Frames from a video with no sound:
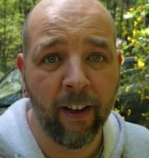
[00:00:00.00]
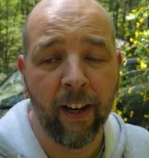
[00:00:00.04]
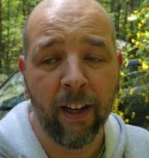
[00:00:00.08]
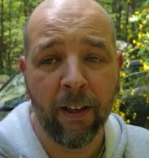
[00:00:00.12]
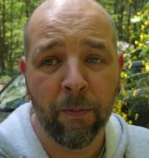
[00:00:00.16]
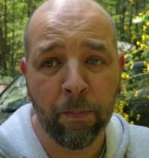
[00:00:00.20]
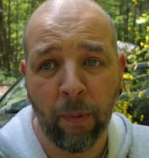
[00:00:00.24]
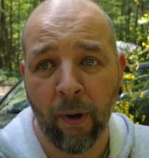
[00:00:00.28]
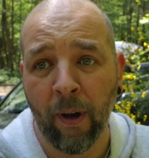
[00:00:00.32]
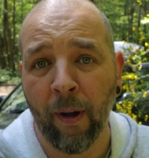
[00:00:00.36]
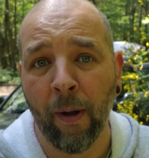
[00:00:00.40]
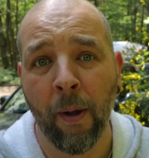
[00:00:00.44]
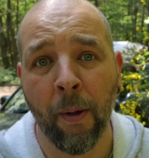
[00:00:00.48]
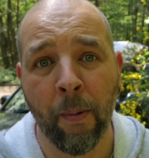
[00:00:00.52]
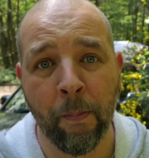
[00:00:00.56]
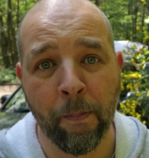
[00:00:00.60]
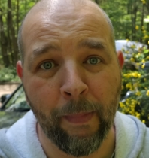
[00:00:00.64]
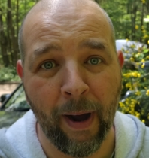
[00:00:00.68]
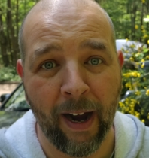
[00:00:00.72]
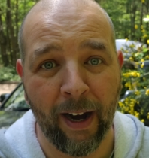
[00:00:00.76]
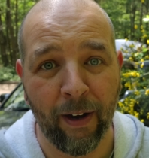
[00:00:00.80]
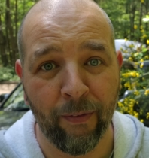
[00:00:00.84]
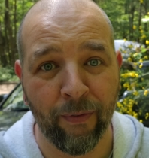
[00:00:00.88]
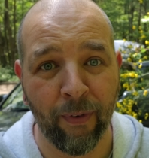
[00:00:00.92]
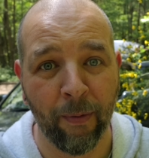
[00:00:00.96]
That's by
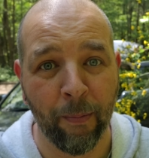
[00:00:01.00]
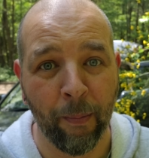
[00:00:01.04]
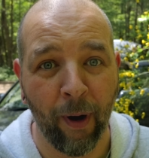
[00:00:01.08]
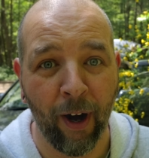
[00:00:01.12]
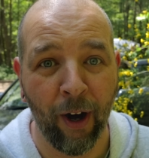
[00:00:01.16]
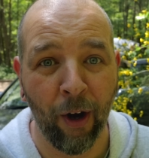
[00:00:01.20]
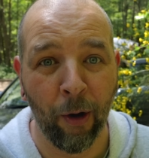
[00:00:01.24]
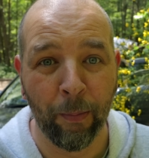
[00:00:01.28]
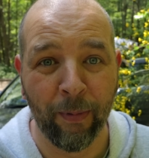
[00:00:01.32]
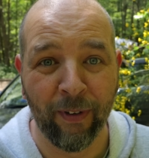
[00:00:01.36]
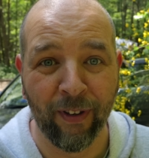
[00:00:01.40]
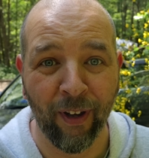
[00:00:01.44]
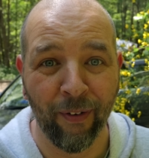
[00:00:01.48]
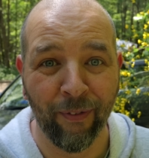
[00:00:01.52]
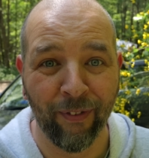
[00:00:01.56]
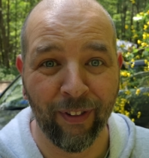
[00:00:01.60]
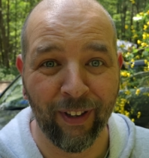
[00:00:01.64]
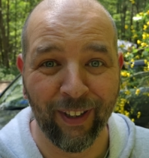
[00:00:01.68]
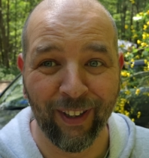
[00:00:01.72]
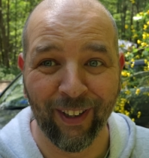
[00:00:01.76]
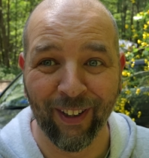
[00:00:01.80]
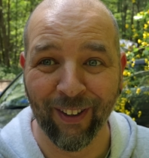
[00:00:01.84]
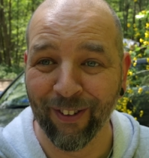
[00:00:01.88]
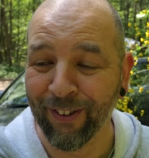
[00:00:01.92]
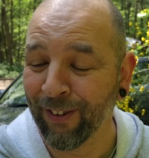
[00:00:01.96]
Matt from My Hobbies Over the
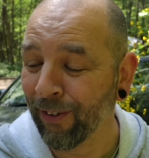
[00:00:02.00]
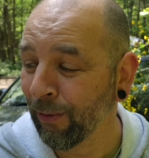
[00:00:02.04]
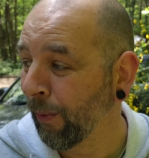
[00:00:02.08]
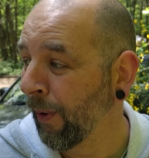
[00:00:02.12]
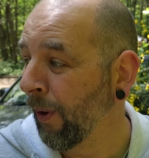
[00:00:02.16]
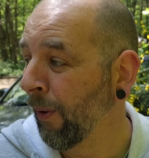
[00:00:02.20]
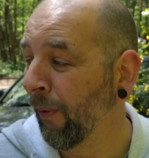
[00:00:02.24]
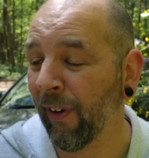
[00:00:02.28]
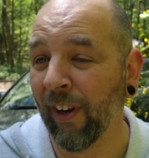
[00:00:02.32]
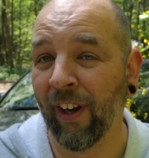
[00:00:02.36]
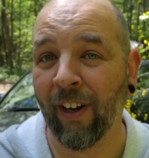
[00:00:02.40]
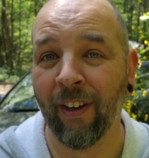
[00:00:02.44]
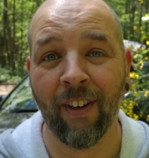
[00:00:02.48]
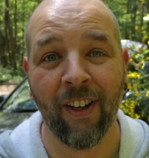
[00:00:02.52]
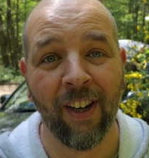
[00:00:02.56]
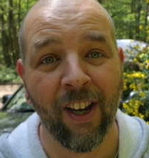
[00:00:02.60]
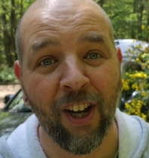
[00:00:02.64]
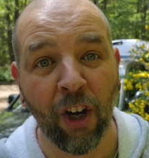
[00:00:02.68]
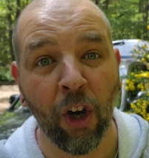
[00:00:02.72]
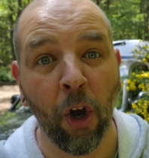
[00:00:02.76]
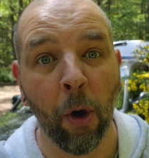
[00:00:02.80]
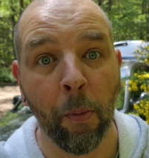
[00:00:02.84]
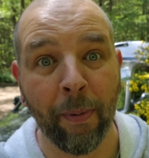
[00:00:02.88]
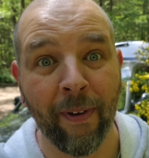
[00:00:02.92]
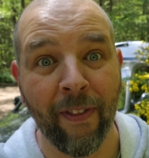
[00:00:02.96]
Years as well, and I
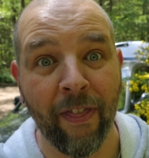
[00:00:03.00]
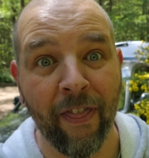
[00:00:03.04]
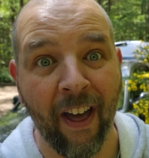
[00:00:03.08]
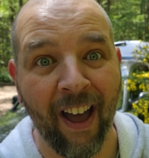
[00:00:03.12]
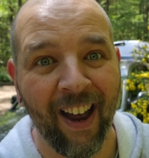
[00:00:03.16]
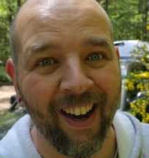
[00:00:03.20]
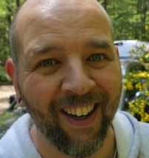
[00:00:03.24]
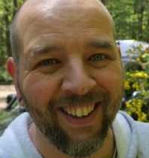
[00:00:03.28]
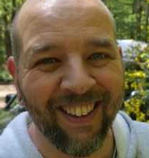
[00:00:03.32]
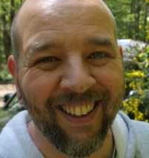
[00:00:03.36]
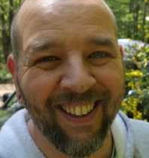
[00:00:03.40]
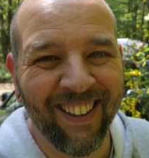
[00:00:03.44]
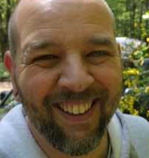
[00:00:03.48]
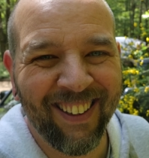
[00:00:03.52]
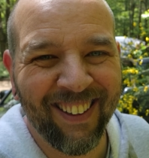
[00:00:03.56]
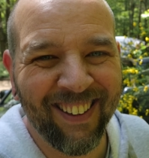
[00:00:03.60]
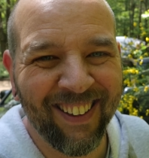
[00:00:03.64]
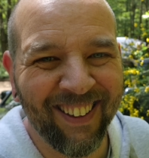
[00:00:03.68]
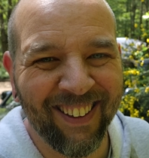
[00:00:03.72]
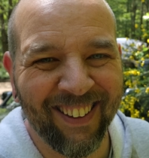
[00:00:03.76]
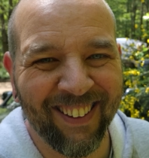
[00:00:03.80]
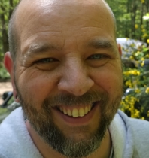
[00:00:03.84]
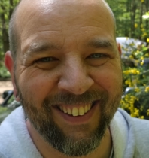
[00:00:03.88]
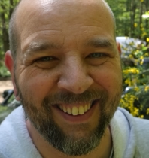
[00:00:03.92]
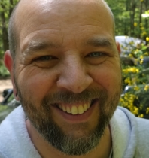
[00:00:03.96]
copied
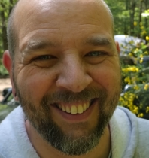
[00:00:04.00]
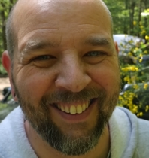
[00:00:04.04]
that.